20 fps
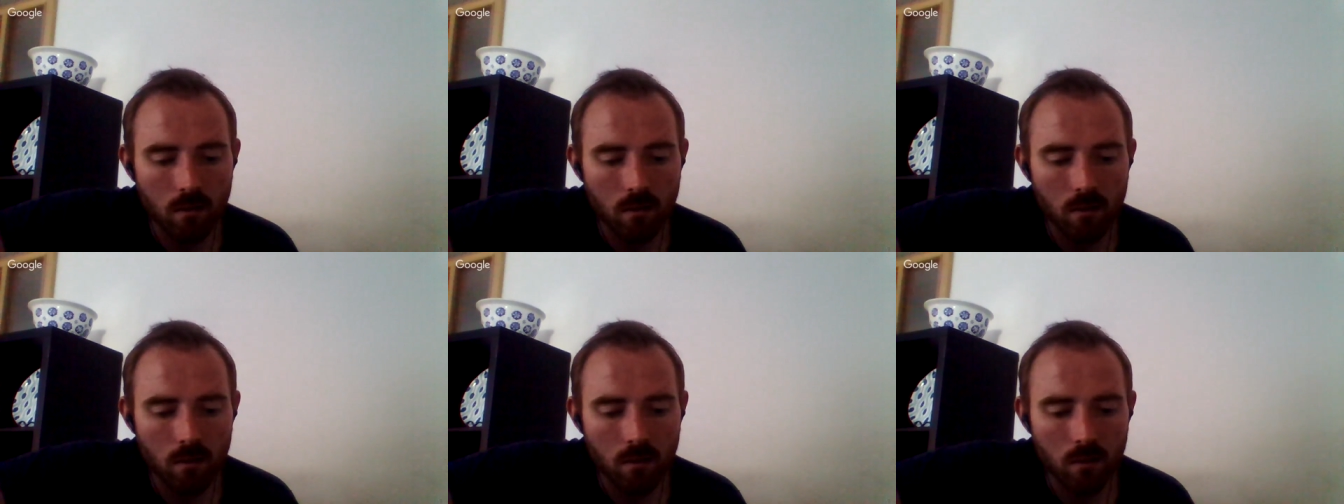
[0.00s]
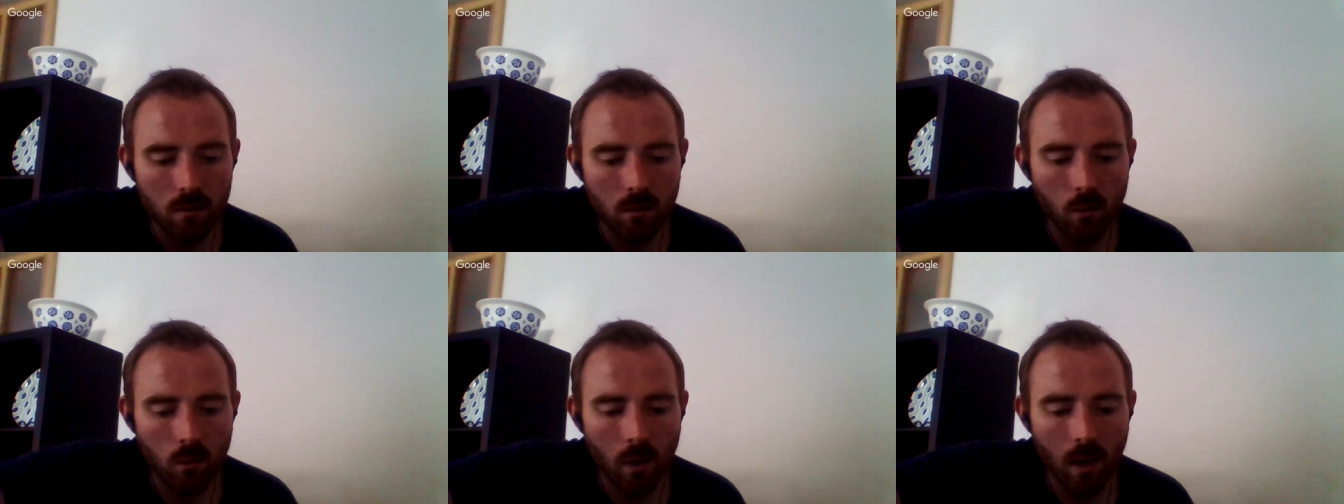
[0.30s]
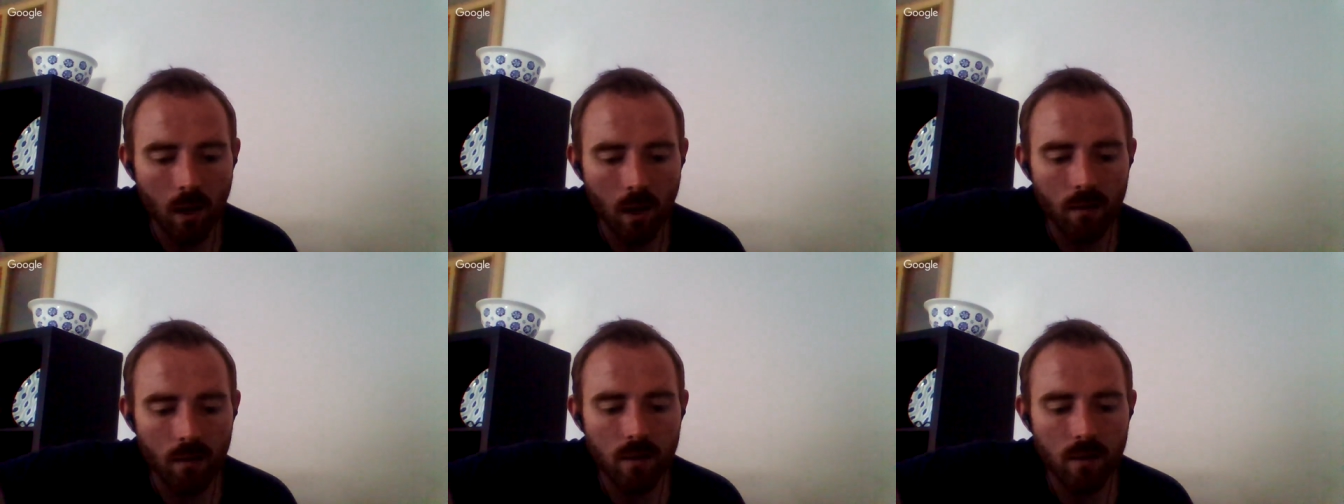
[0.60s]
you have
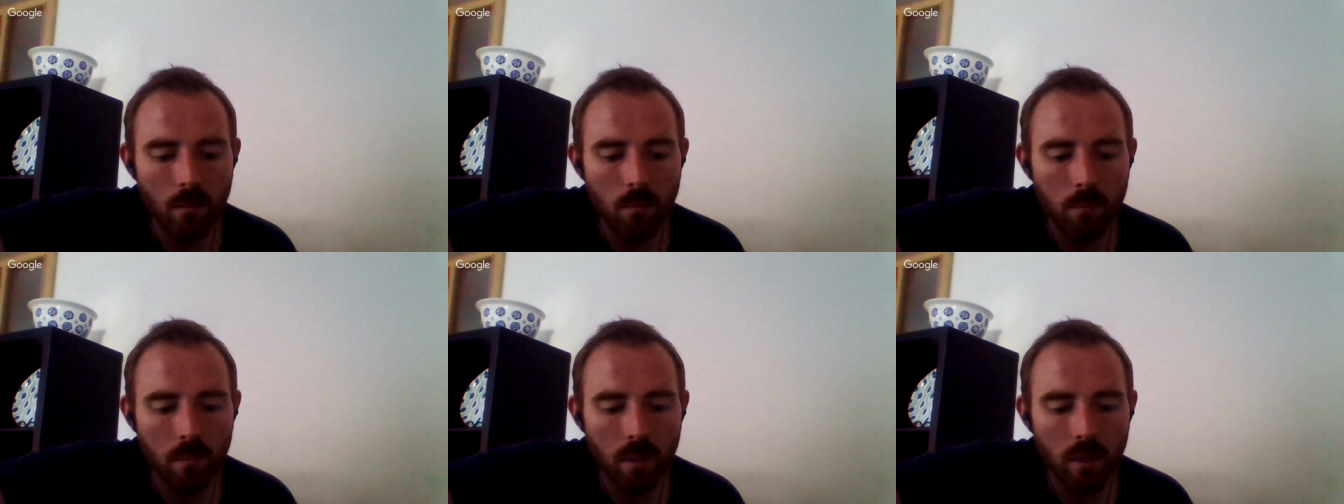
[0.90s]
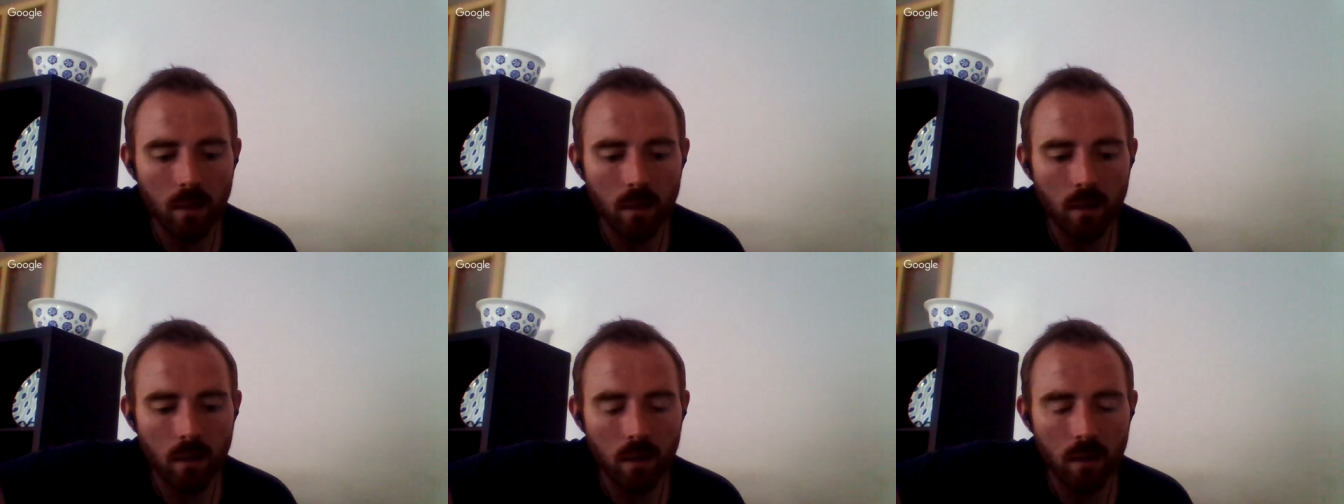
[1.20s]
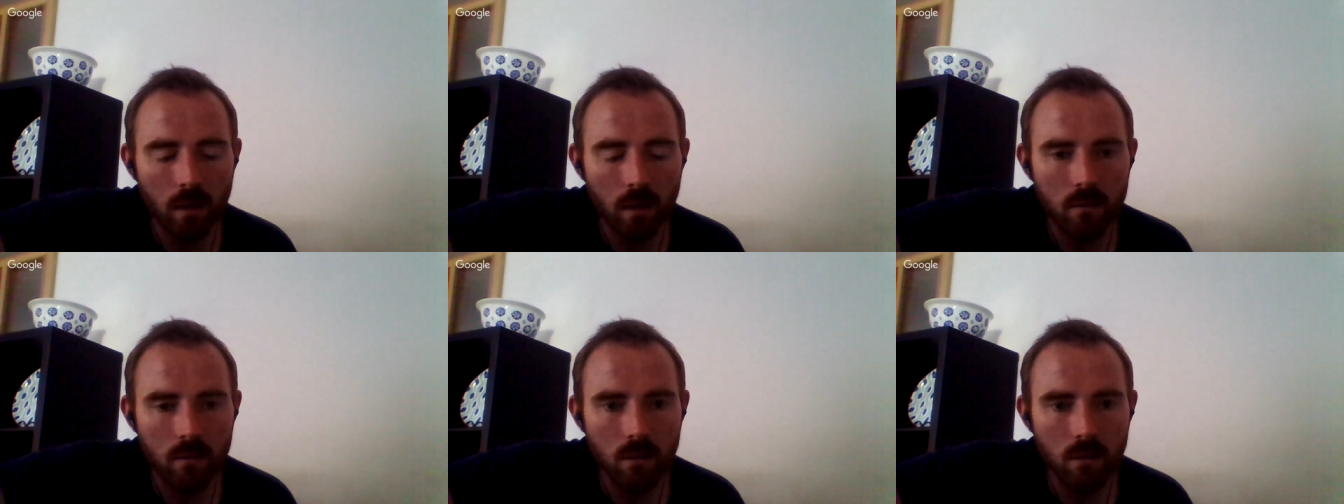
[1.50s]
the ability
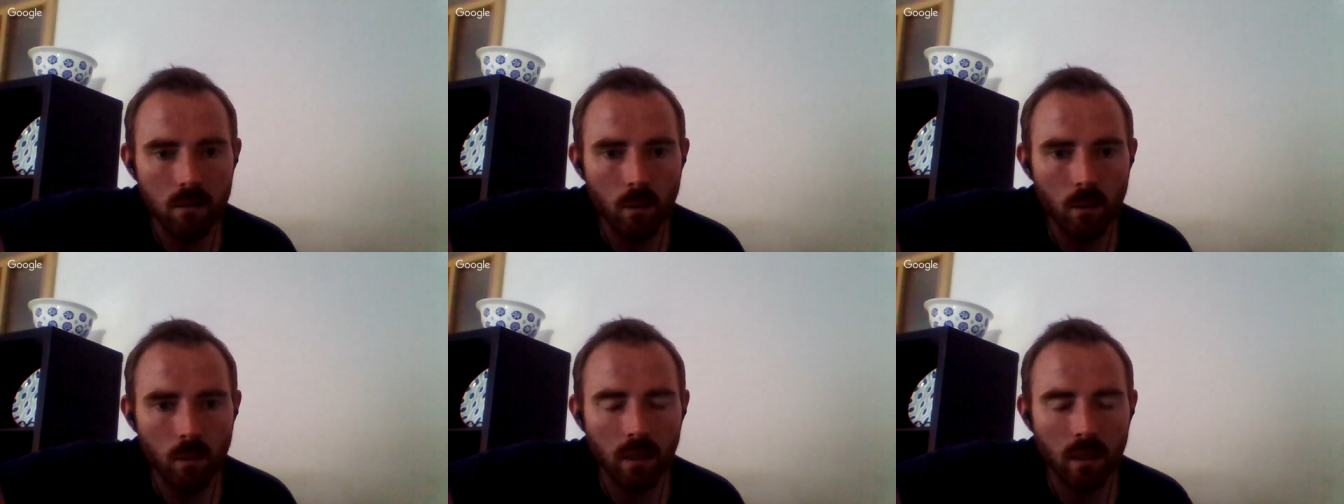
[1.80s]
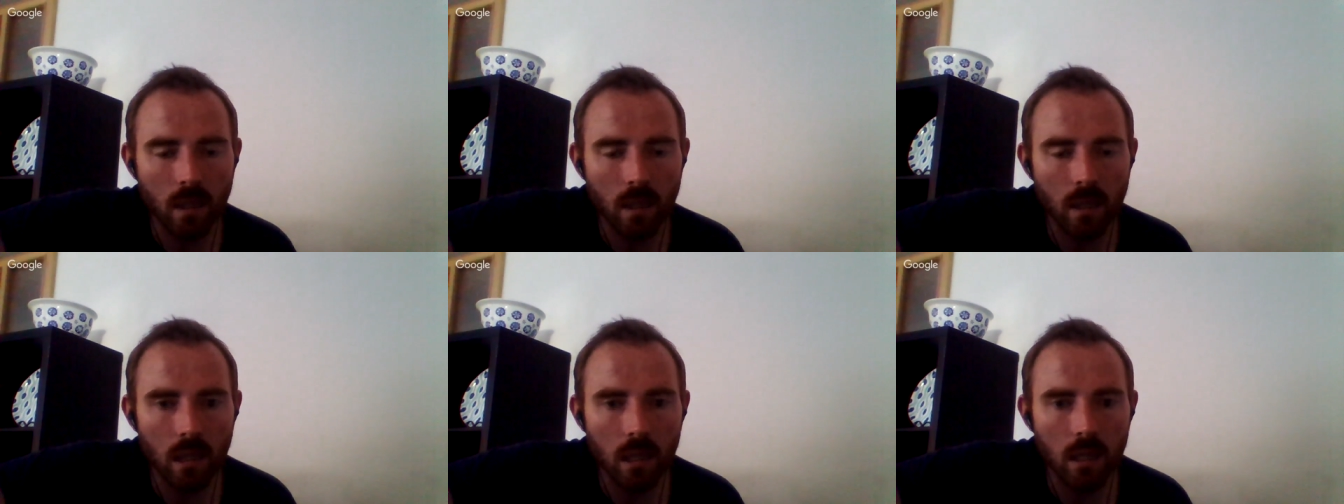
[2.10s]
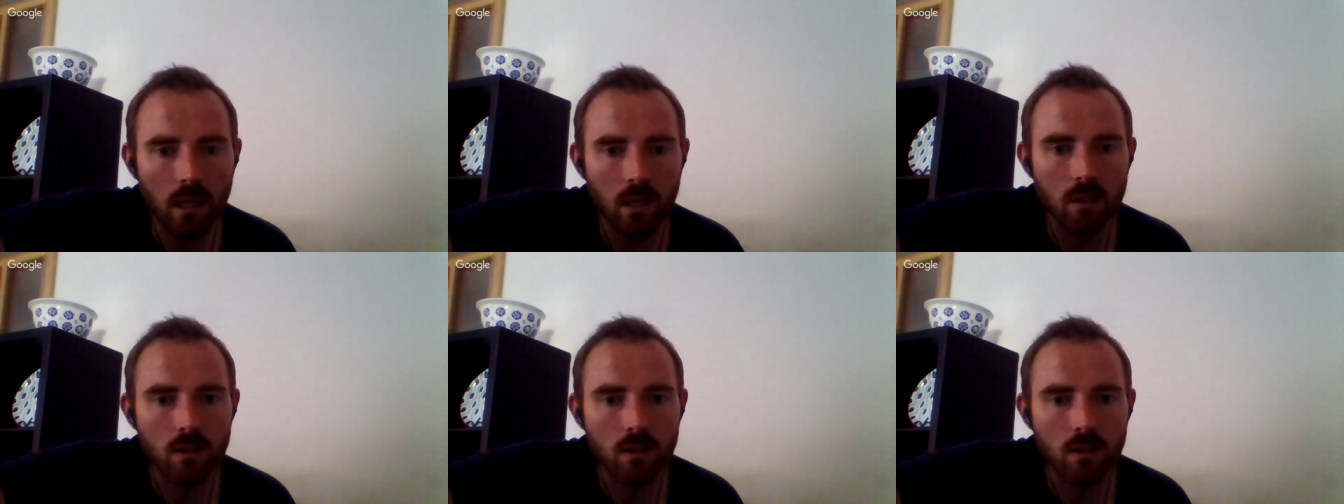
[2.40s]
to engage